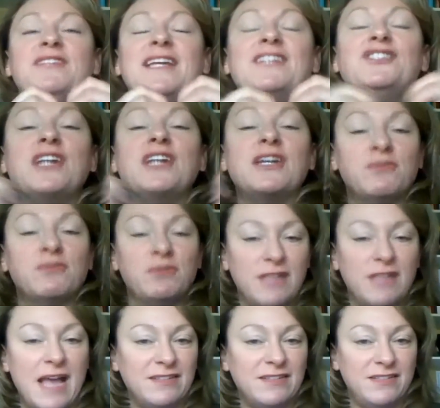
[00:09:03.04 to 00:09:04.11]

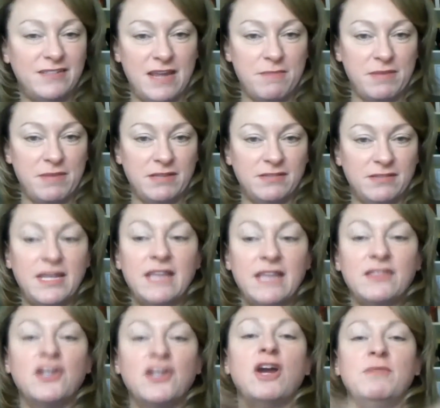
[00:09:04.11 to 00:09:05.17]
generalized statements. Take the
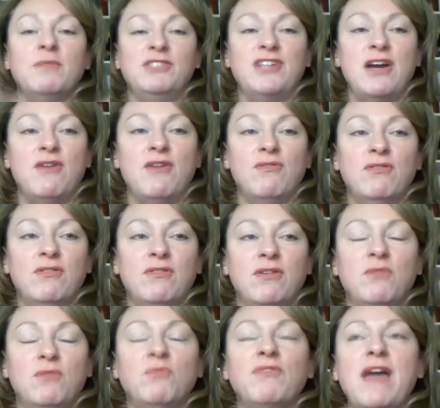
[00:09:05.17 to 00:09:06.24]
garbage out.
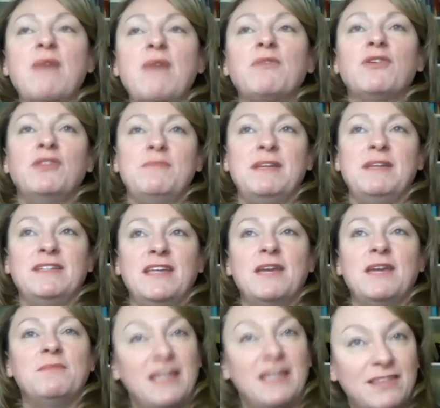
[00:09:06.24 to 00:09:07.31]
Well, that would only mean to him
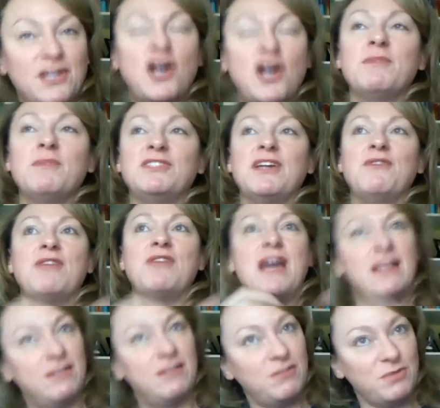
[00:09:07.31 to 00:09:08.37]
take the garbage out, not
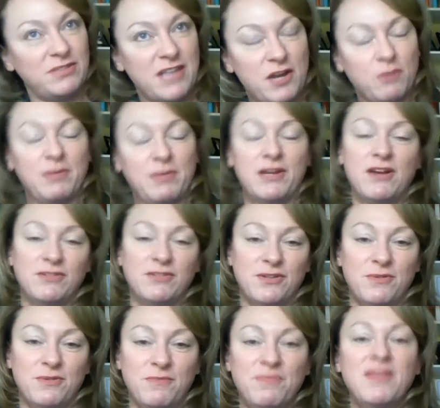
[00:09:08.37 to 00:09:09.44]
the recycle bin
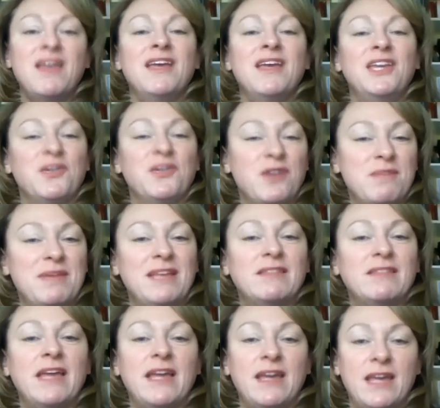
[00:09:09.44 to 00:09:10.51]
also. You know what I mean?
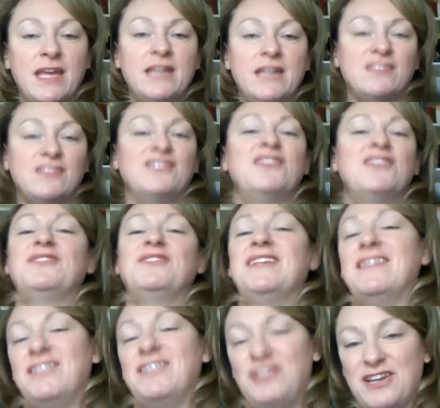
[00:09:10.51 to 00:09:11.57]
Like, he doesn't understand
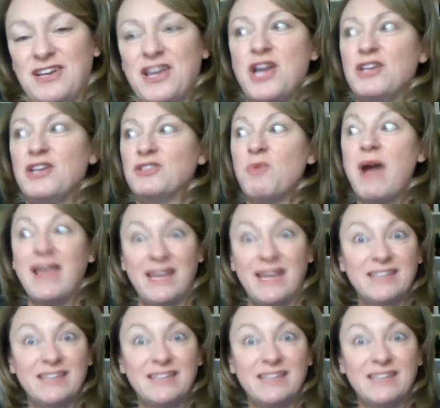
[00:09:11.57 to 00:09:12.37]
so I can